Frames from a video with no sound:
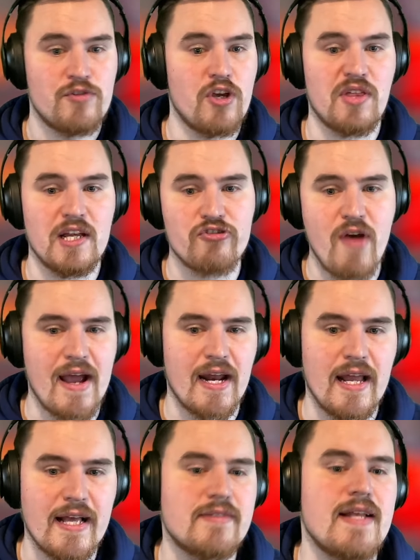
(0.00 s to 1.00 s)
do you think
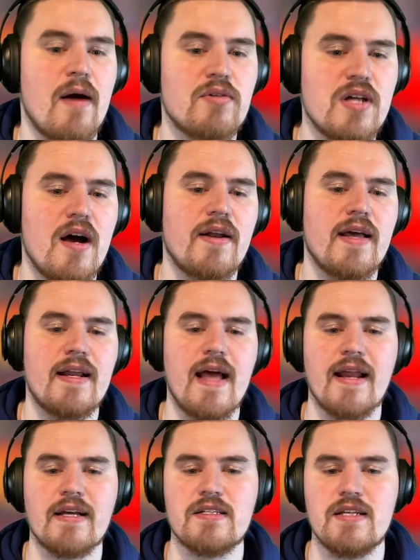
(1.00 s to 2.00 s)
Dragon Lee is now done in
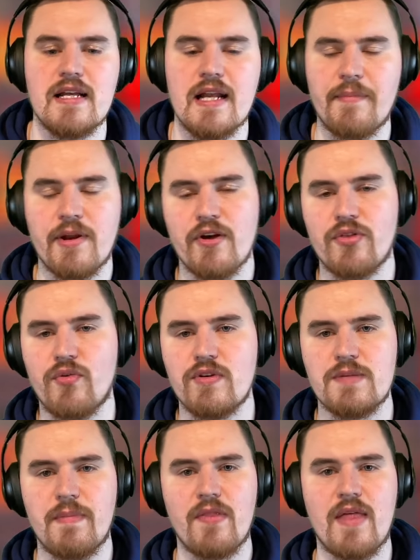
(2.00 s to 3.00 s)
NXT? Let me know your
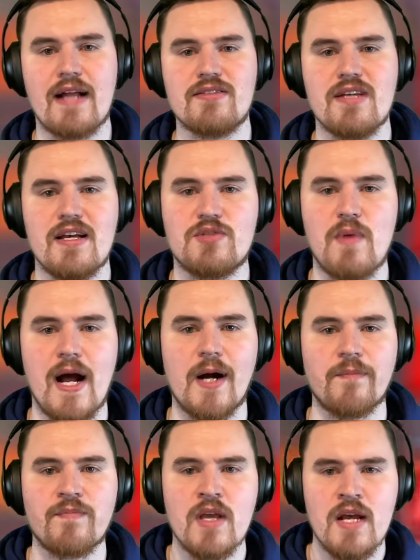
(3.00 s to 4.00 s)
thoughts about that as
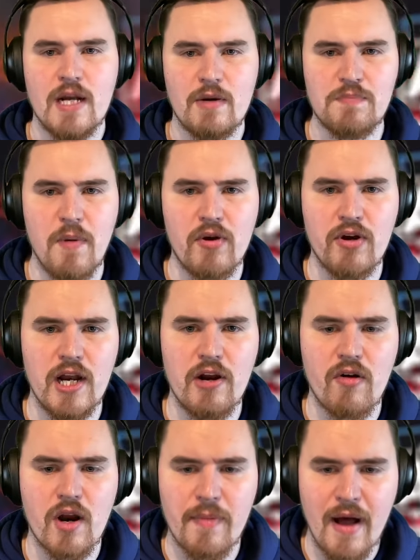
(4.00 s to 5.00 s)
well. Now, we spoke
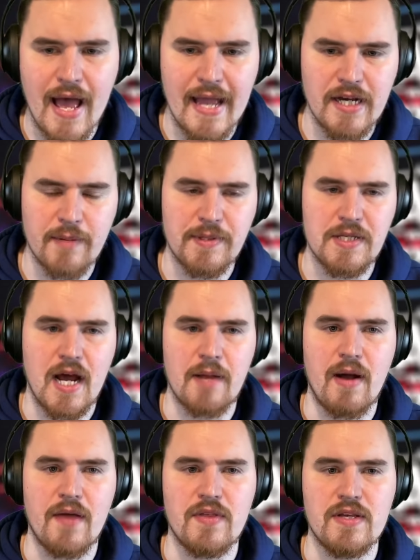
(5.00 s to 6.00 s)
earlier on about AEW
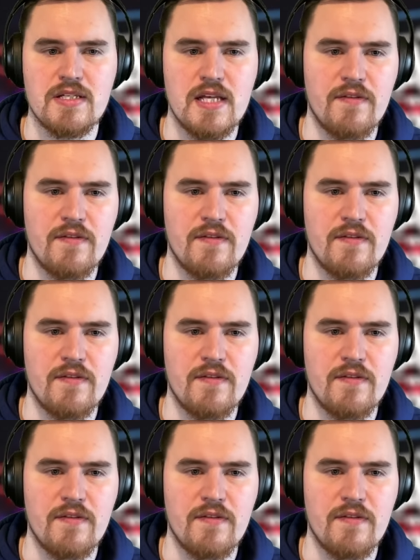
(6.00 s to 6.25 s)
Dynamite this